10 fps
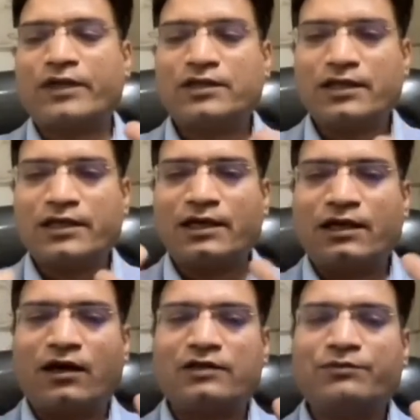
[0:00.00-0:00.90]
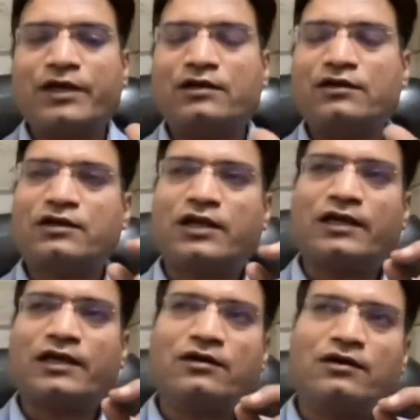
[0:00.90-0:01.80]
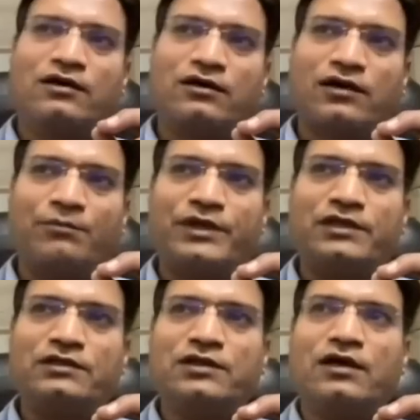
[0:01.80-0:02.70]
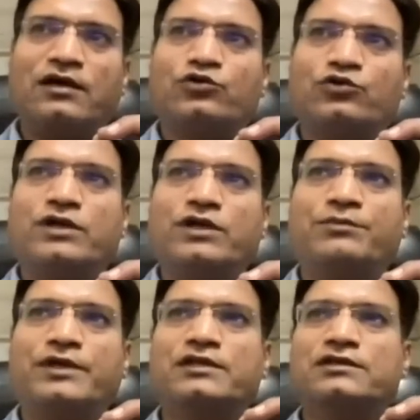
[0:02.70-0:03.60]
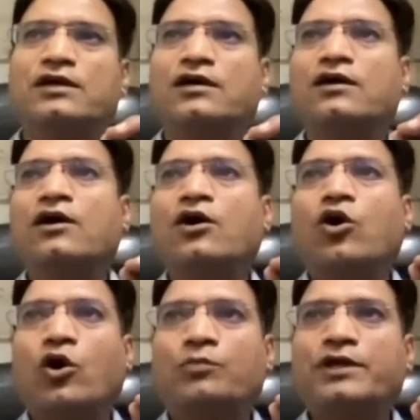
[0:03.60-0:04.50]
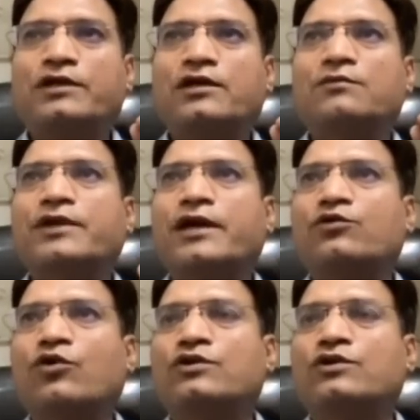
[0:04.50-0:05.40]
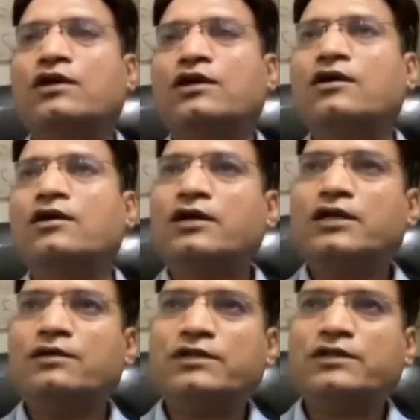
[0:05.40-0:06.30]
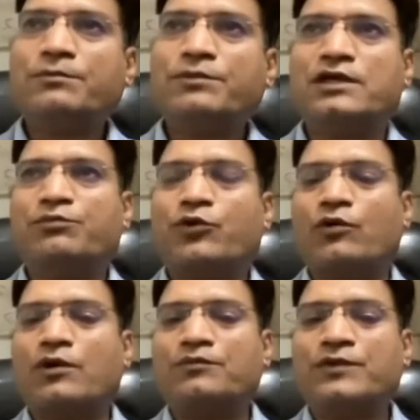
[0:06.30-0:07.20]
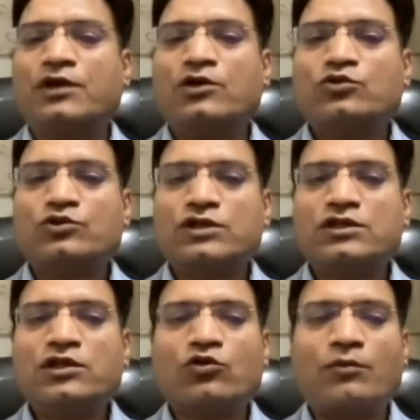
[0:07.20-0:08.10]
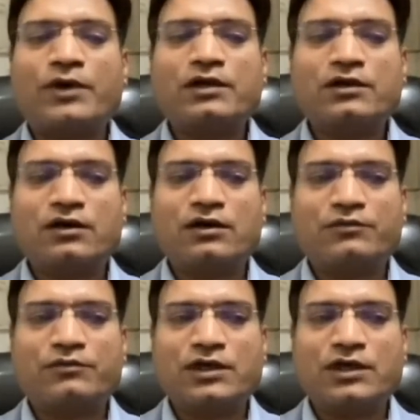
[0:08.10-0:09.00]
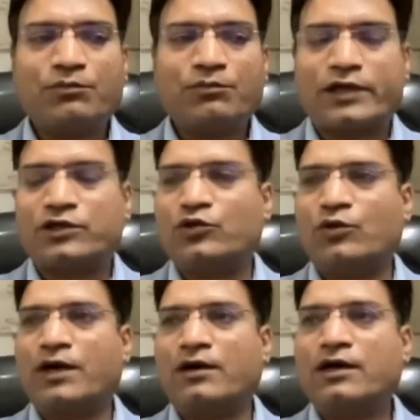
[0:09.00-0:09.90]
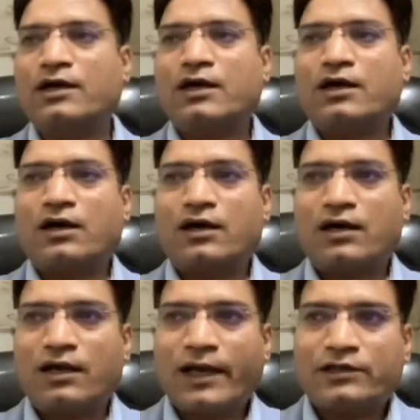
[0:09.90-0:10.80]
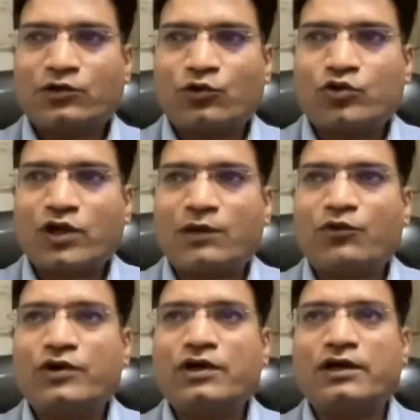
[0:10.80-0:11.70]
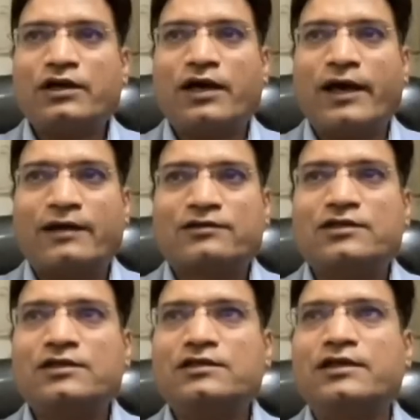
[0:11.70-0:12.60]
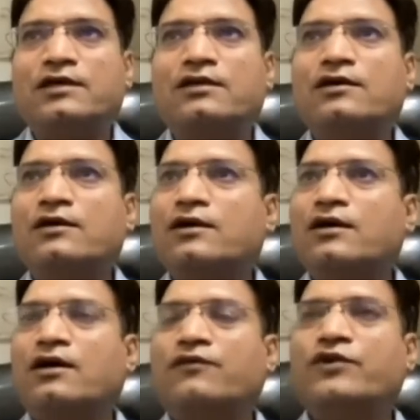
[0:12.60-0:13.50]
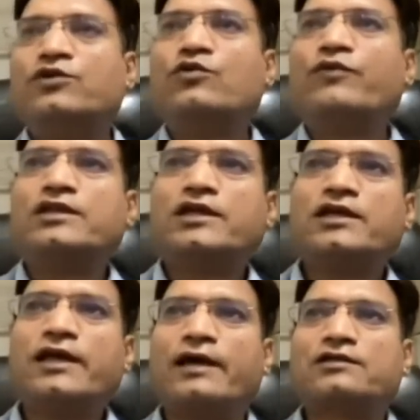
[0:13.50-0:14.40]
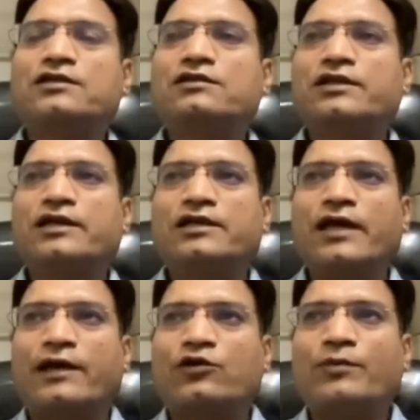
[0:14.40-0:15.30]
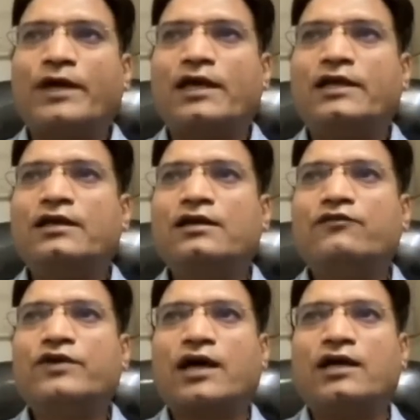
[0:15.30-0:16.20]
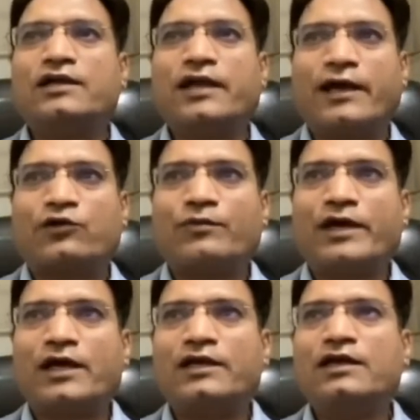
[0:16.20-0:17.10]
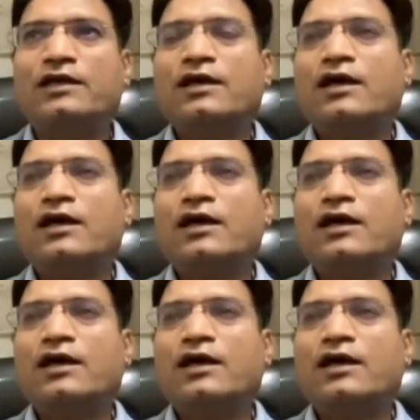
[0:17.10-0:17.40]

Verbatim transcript: When there is enlargement, take, uh, compressing the tumor, compressing the optic nerve can cause the even the vision problem. So this is a common uh, with the prolactinoma. Uh, like the growth hormone, excess is there. Uh, we know when there is excess, there is acromegaly. We call it acromegaly.